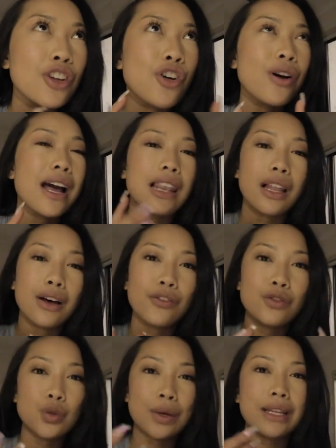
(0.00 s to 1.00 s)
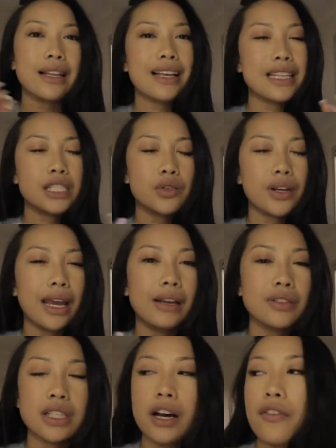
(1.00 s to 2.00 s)
you know I love doing like this creative
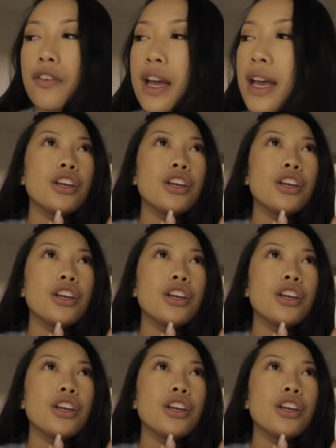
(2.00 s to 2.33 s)
stuff.